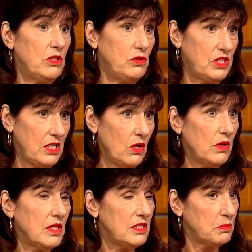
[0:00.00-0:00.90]
that when you
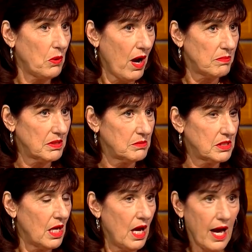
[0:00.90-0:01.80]
see all these
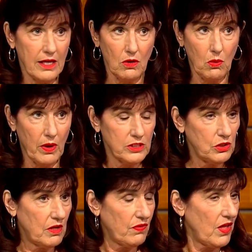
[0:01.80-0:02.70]
problems, I don't
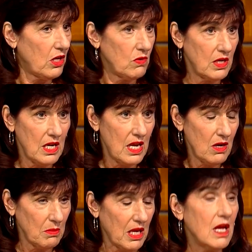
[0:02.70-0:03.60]
want you to think you
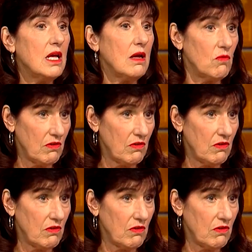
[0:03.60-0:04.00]
didn't hear me.